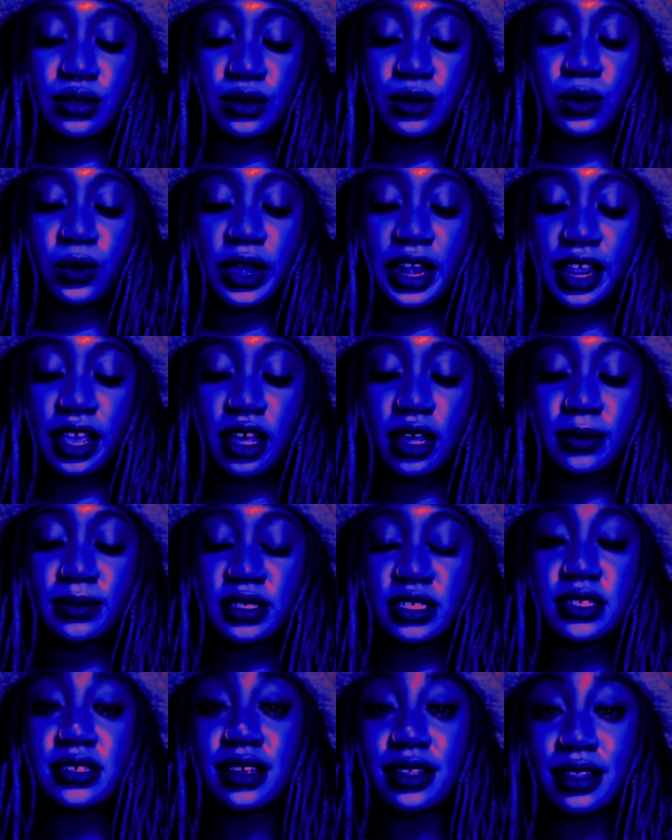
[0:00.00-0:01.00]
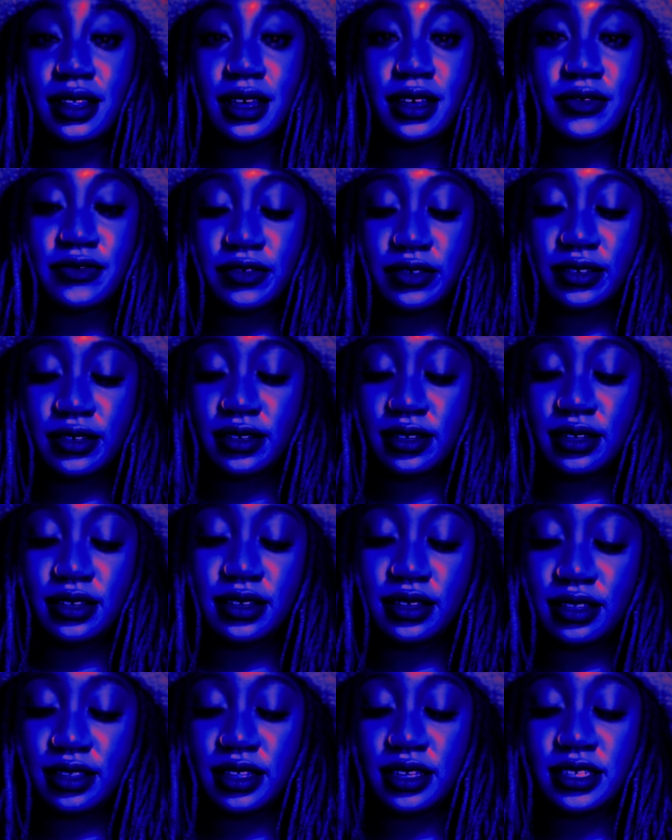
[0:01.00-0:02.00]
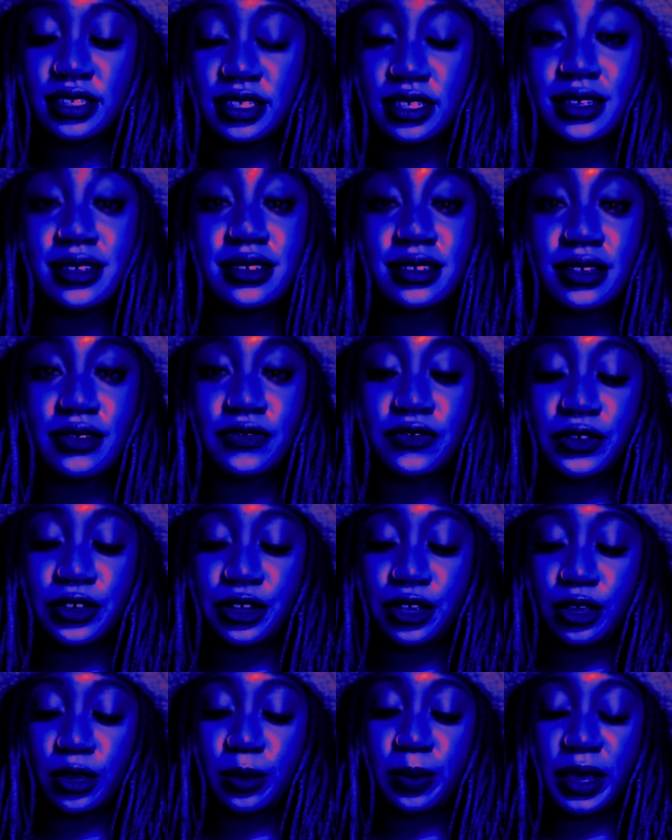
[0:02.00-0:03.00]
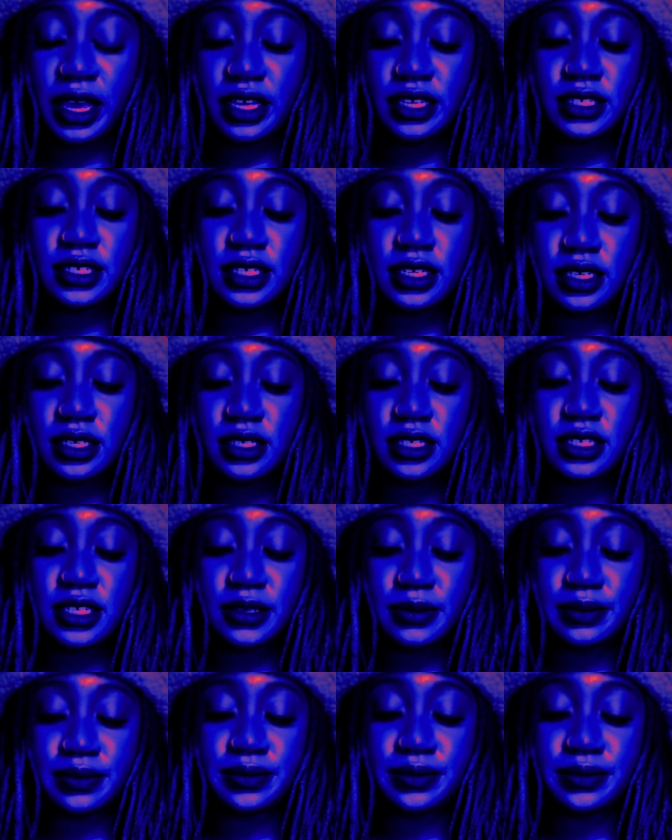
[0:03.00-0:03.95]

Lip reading: When it comes to love this season for you, Pisces,